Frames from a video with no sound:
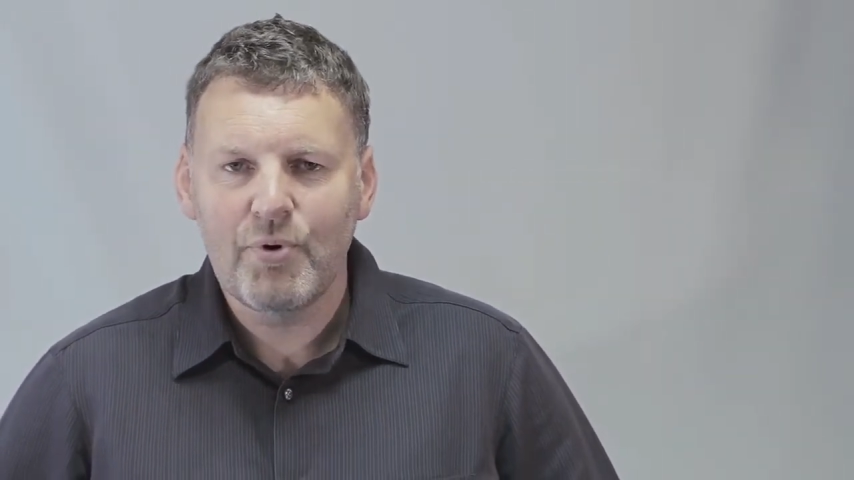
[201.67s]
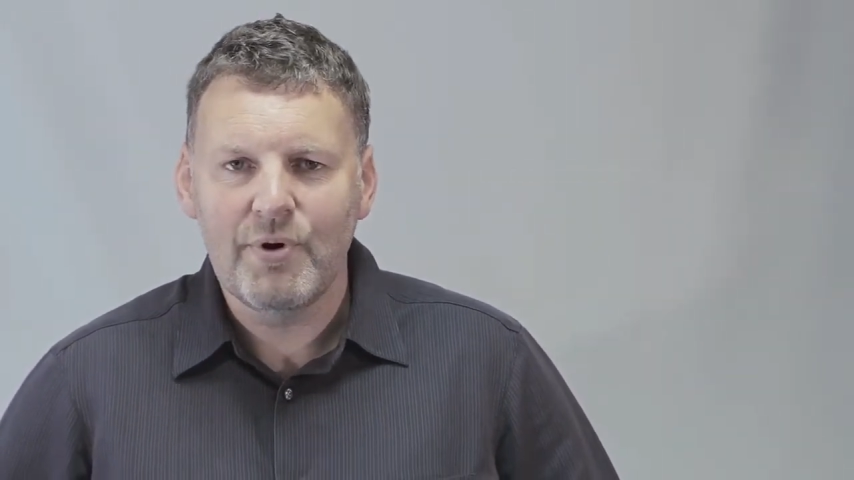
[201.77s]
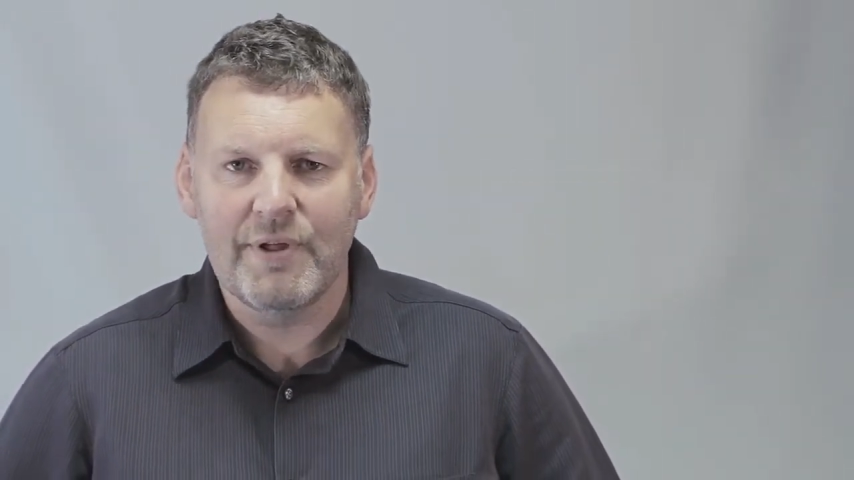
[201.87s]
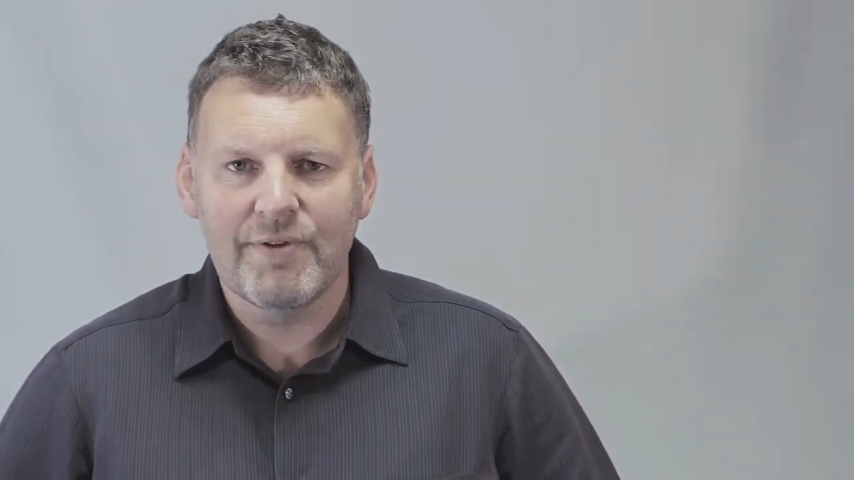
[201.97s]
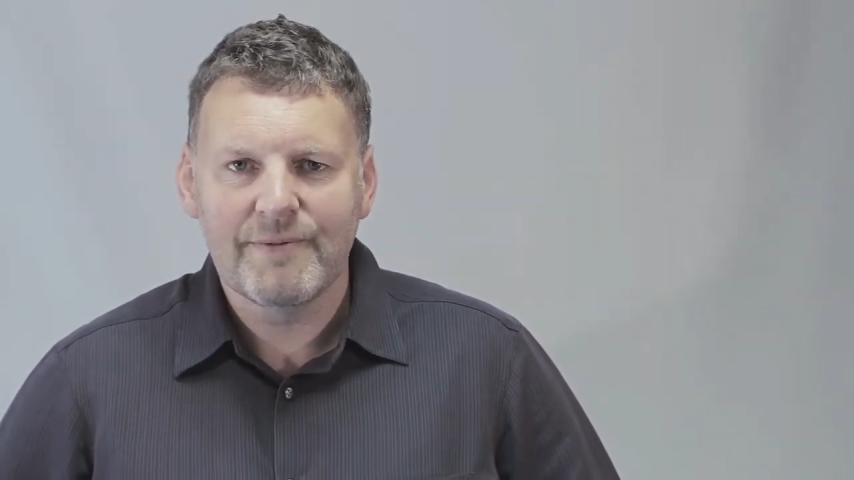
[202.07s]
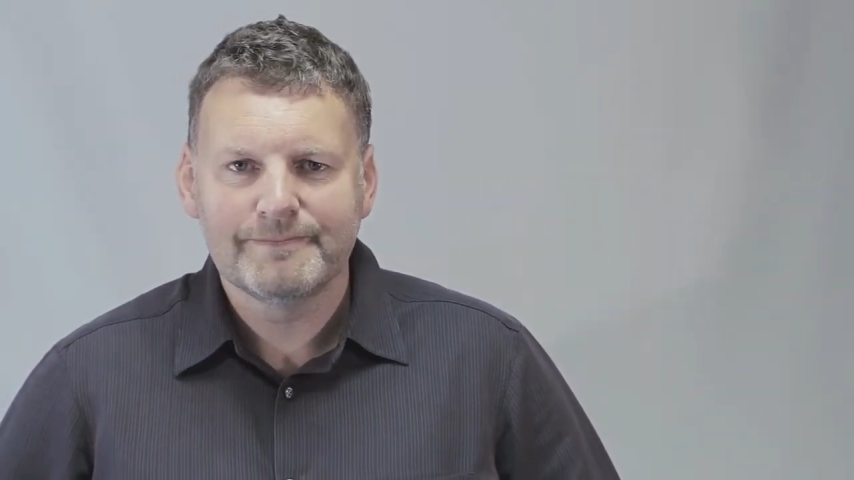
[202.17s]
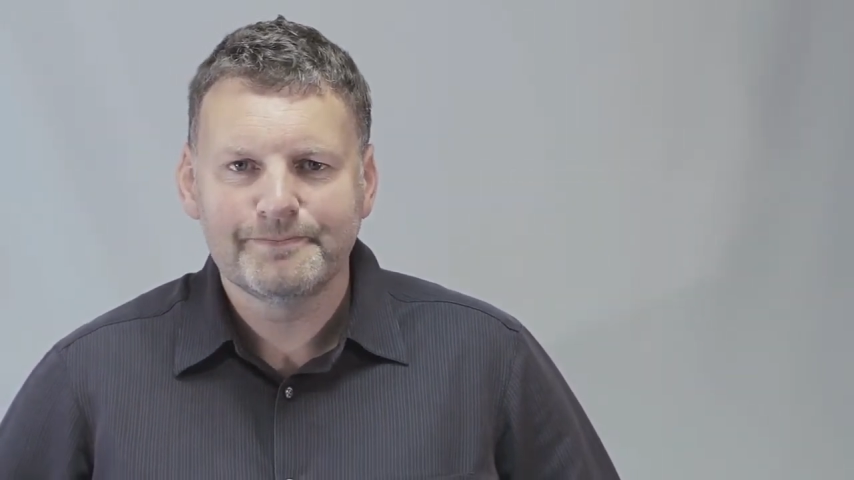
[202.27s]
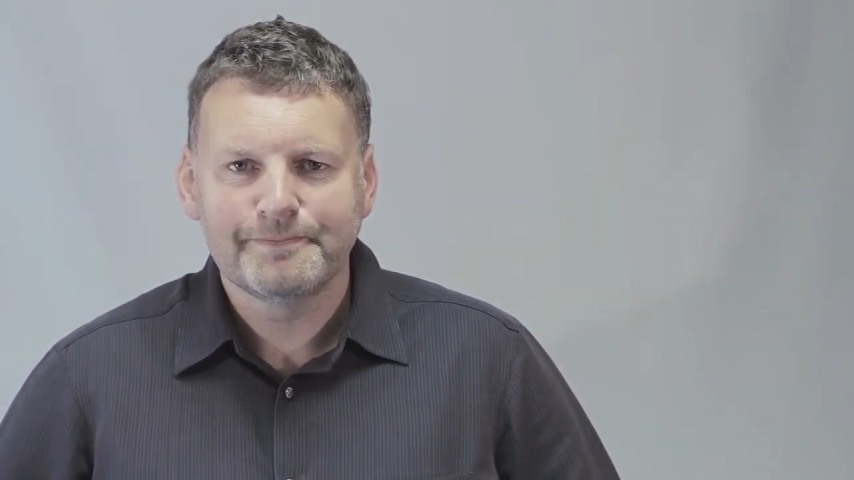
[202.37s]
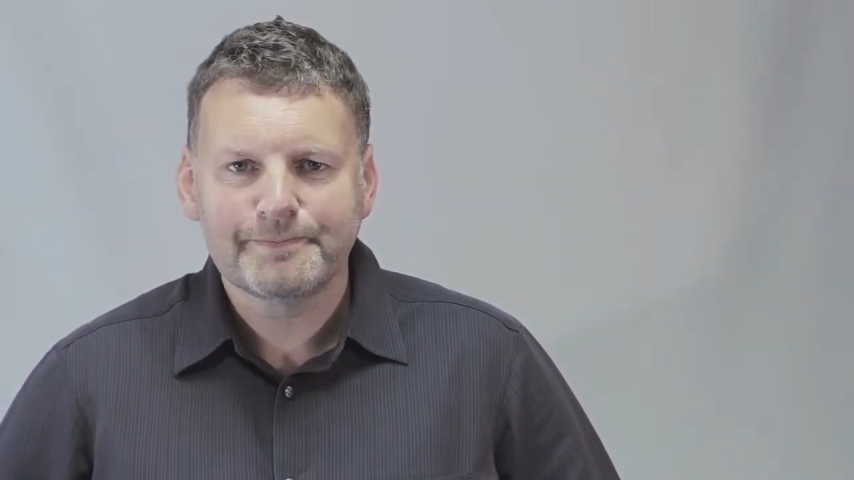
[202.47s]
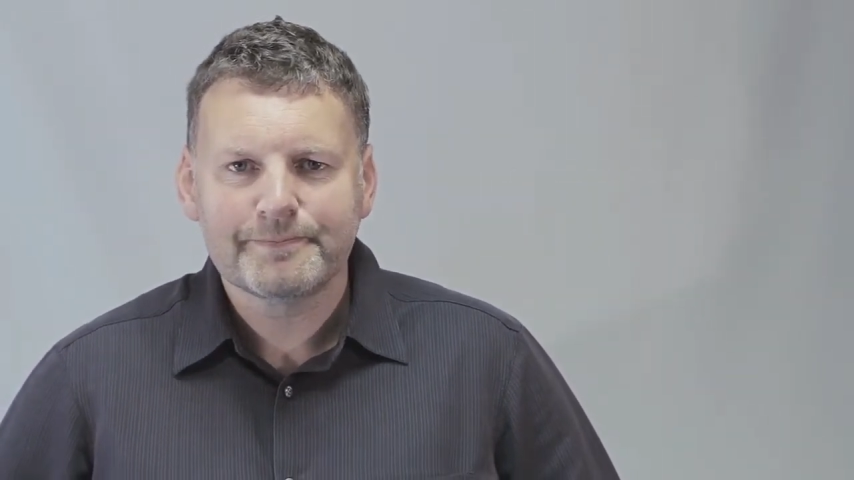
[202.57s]
point
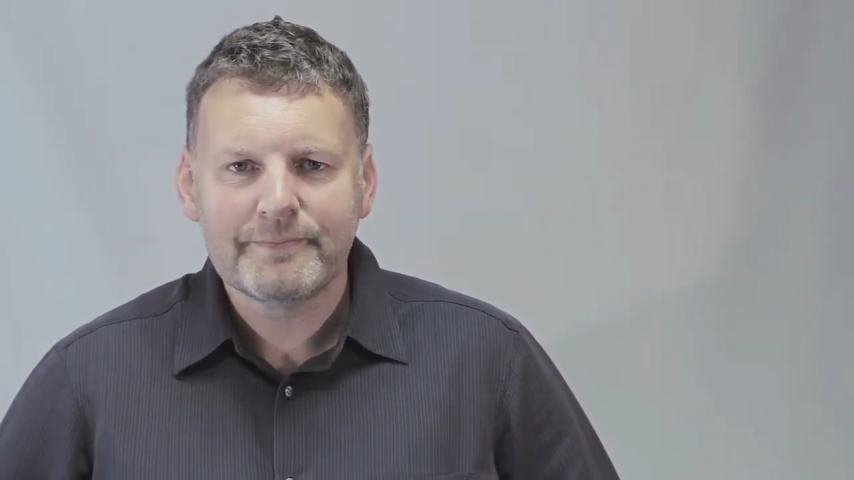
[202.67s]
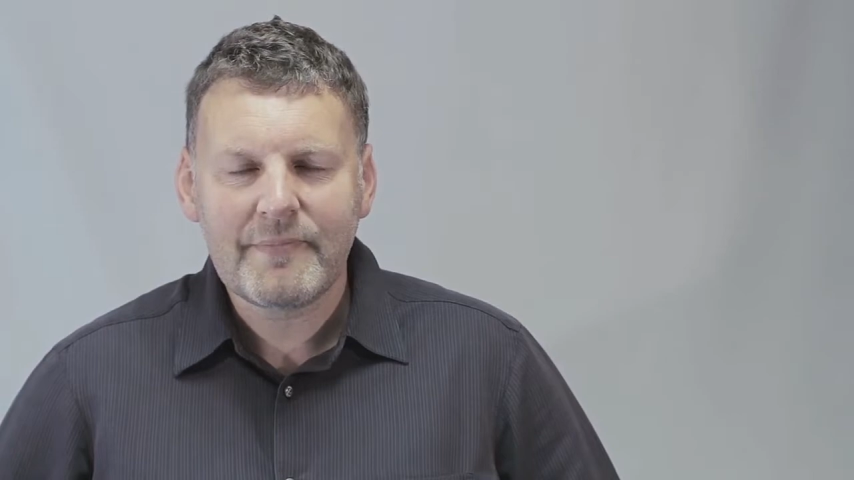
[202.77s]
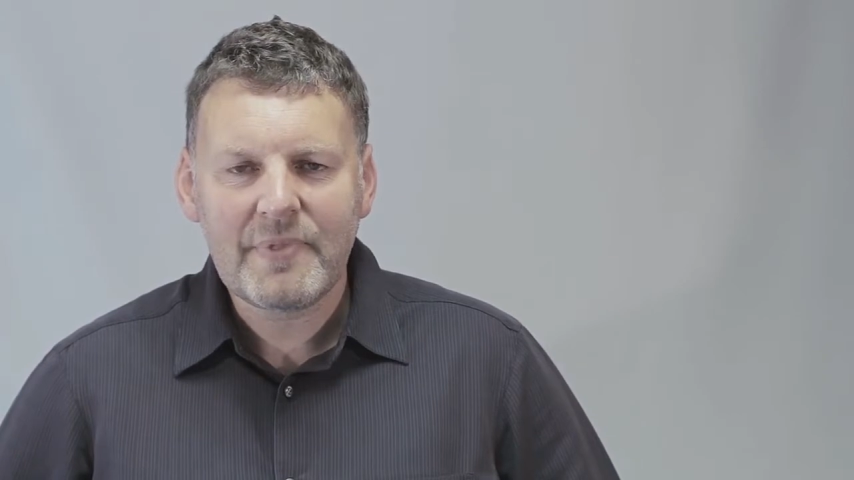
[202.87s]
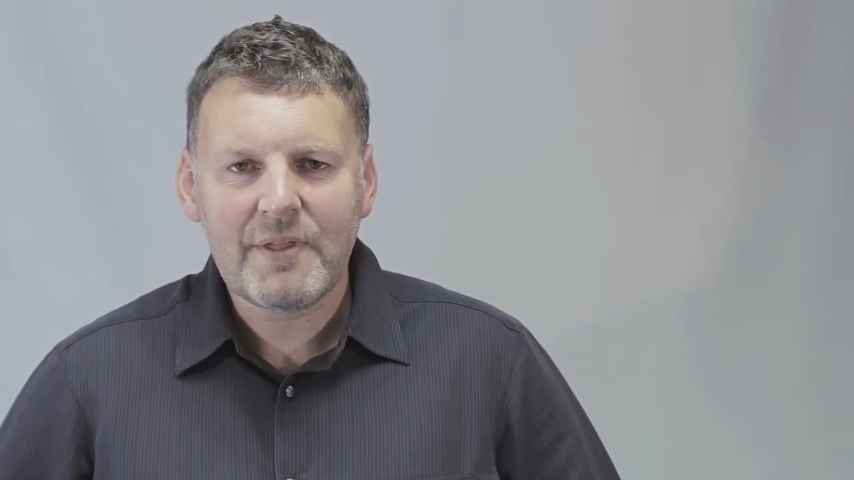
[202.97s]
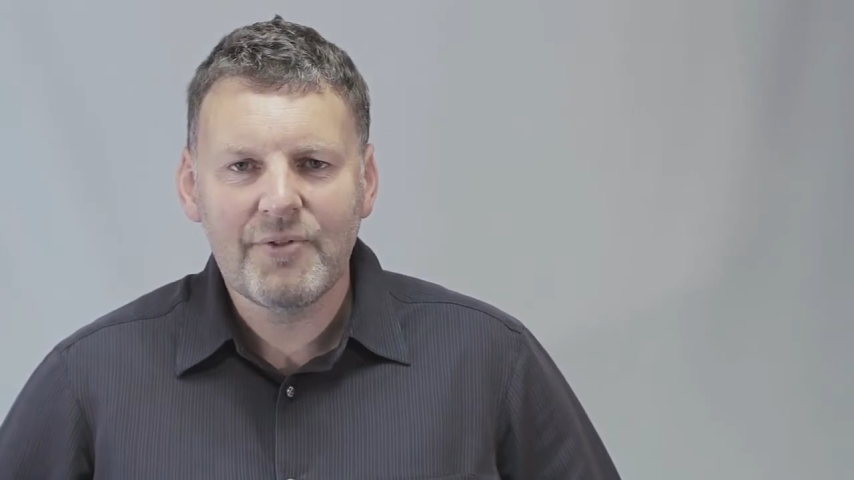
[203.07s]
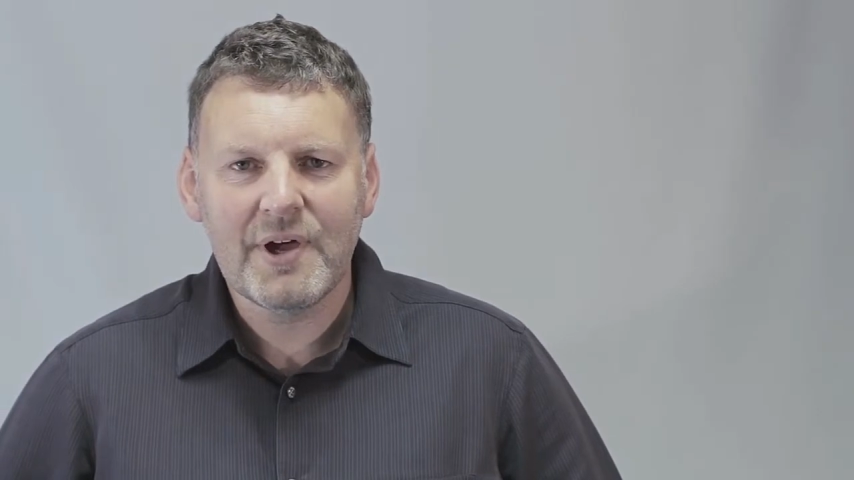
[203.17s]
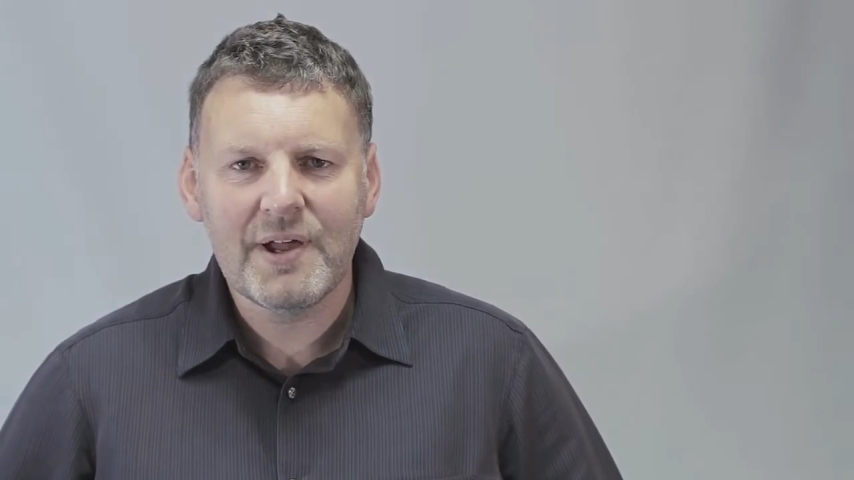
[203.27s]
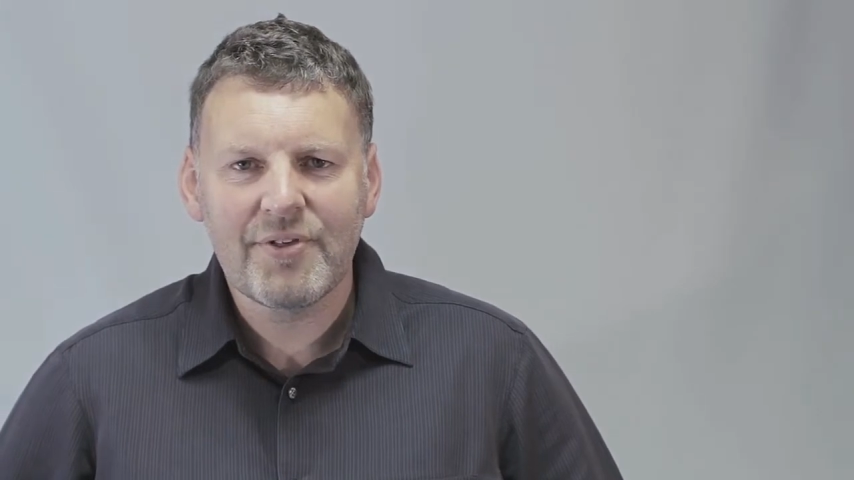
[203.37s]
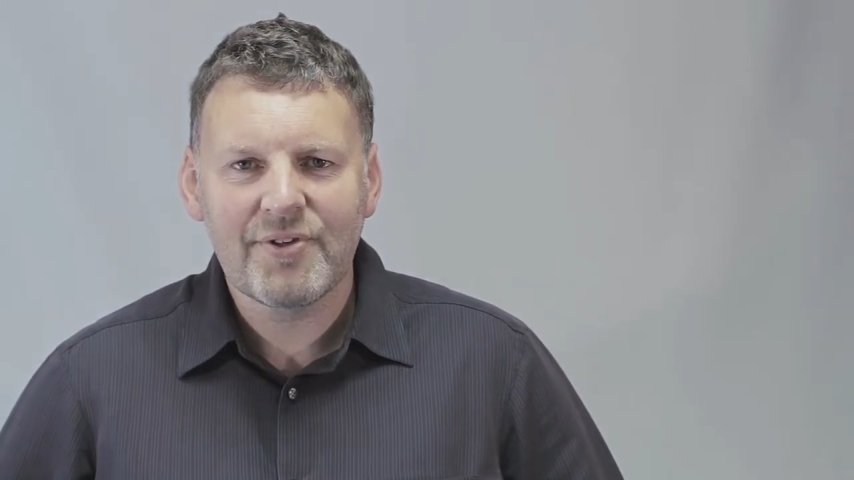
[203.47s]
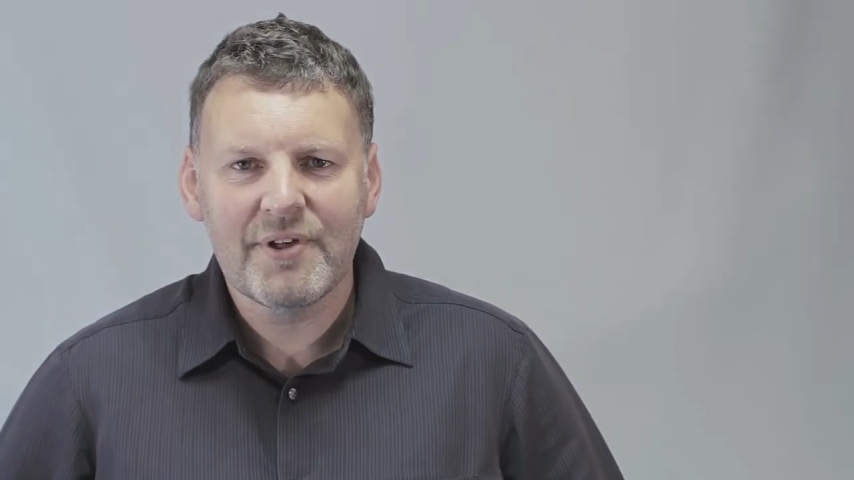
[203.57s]

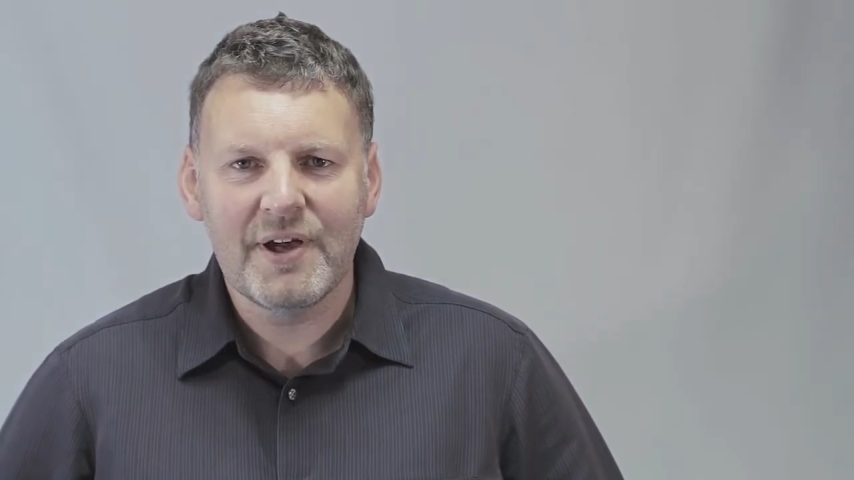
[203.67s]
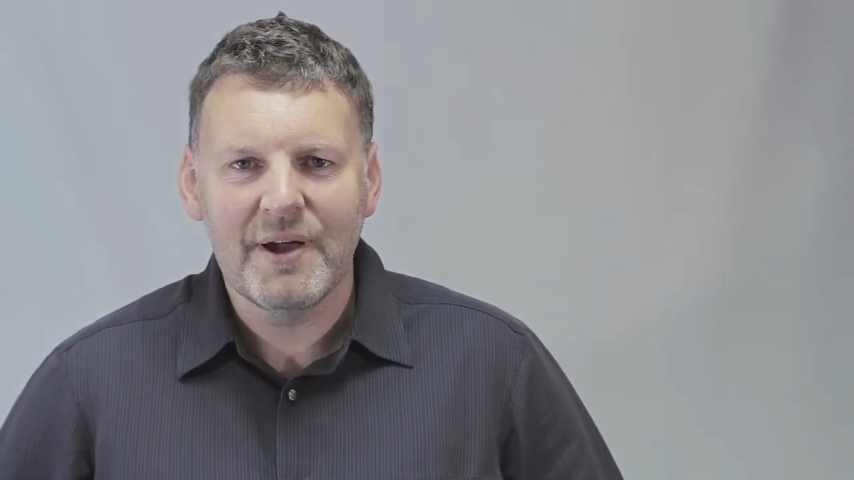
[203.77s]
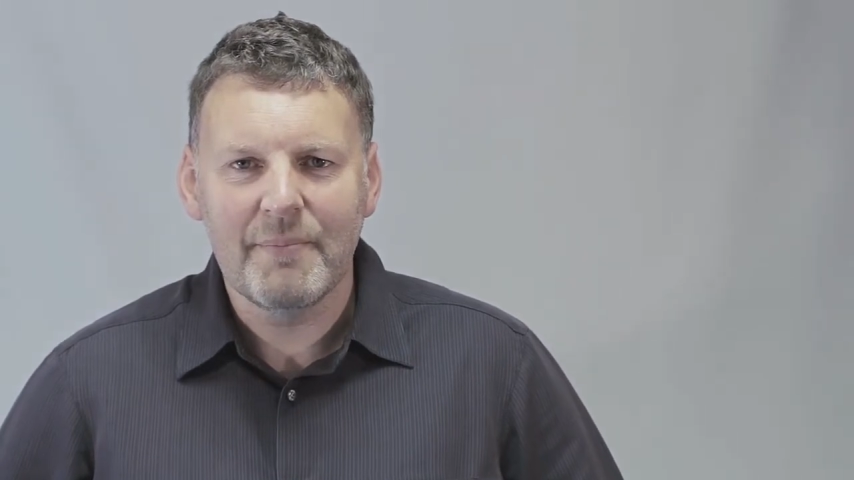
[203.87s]
that